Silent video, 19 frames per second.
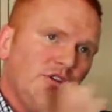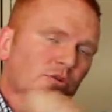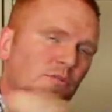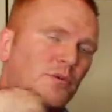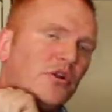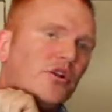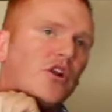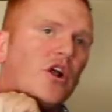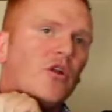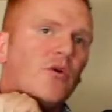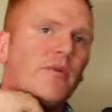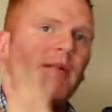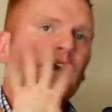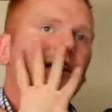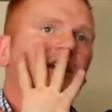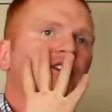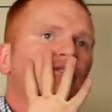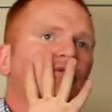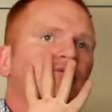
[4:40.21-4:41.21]
You pull it all the way
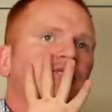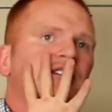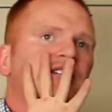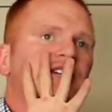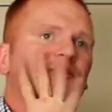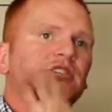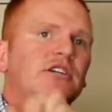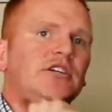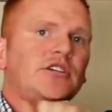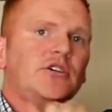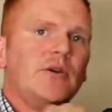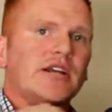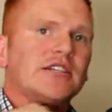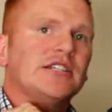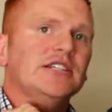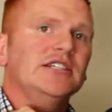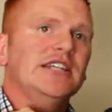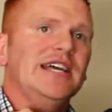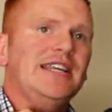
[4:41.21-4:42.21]
back and you release it. You
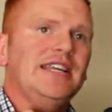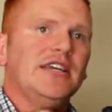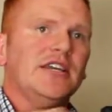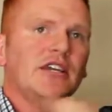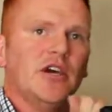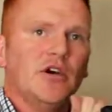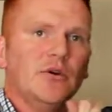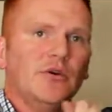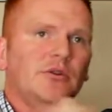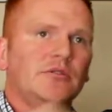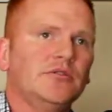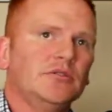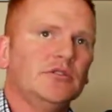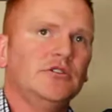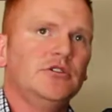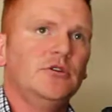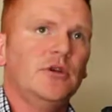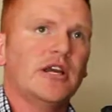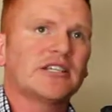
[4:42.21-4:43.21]
actually let it go.
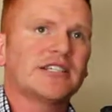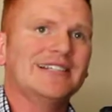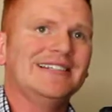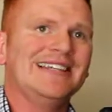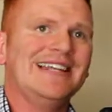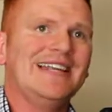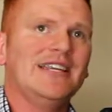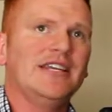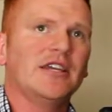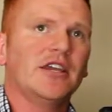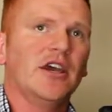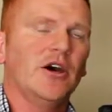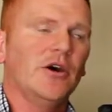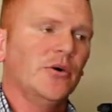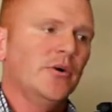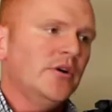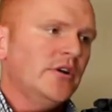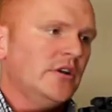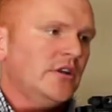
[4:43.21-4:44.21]
You actually let it
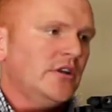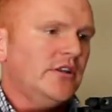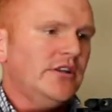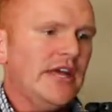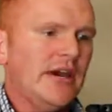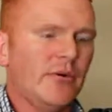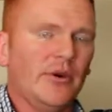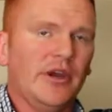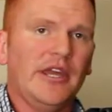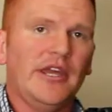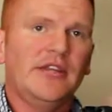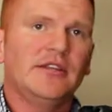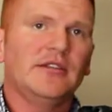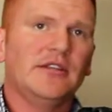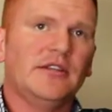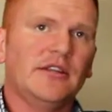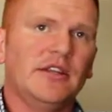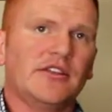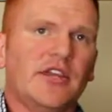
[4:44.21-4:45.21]
go. That way
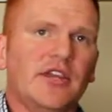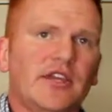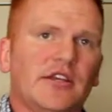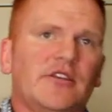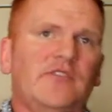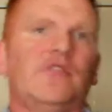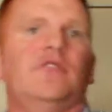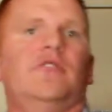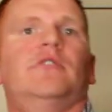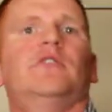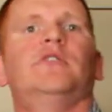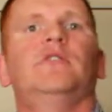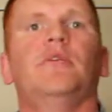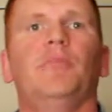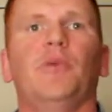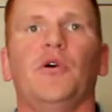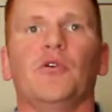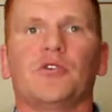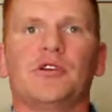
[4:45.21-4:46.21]
the
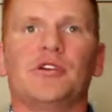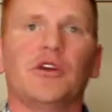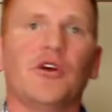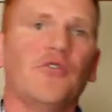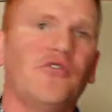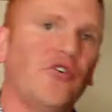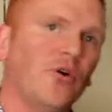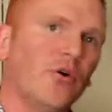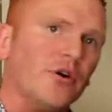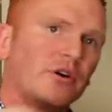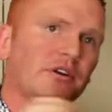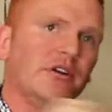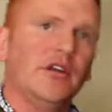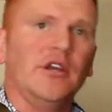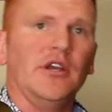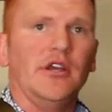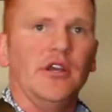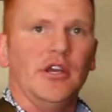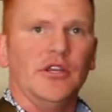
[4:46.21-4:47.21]
bolt can go forward
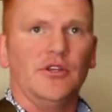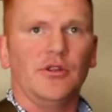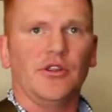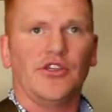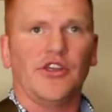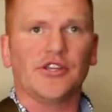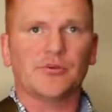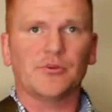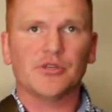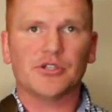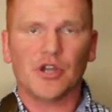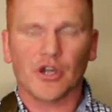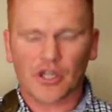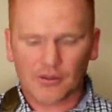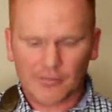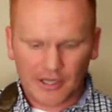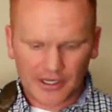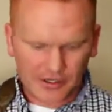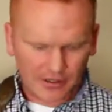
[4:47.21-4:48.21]
and do the things we were
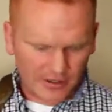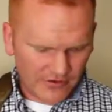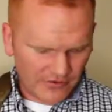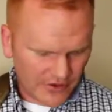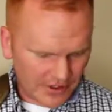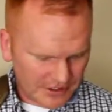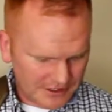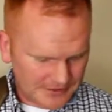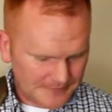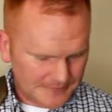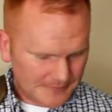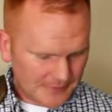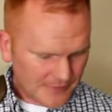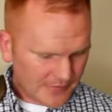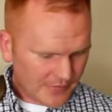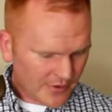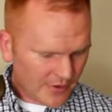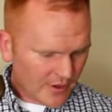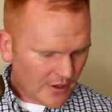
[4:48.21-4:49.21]
talking about during the function.
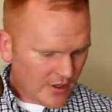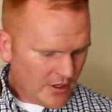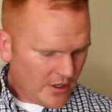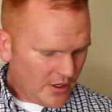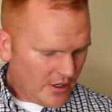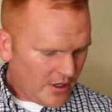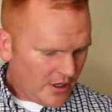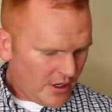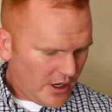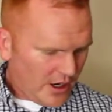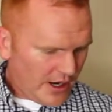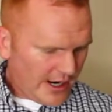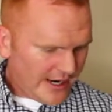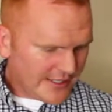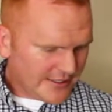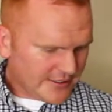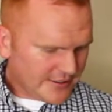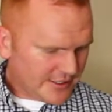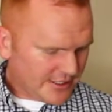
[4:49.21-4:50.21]

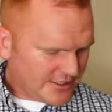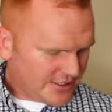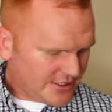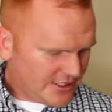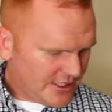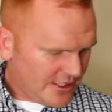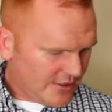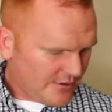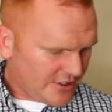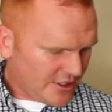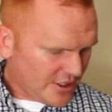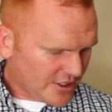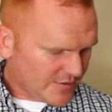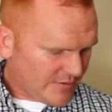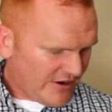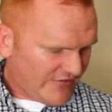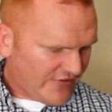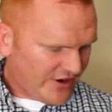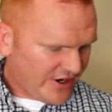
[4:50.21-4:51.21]
Alright, let's see. We talked
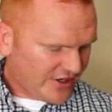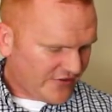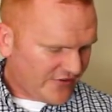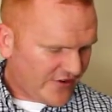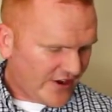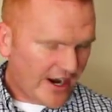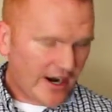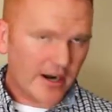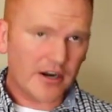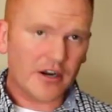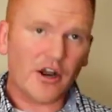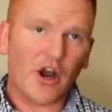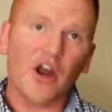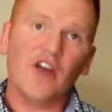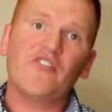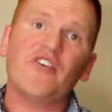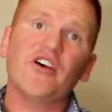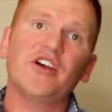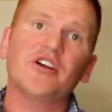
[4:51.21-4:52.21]
about failure to fire.
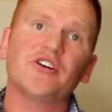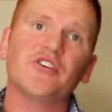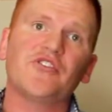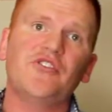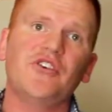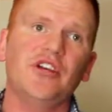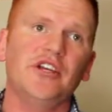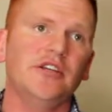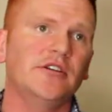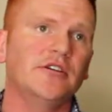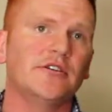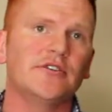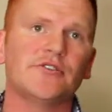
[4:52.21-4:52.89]
Alright, failure to feed.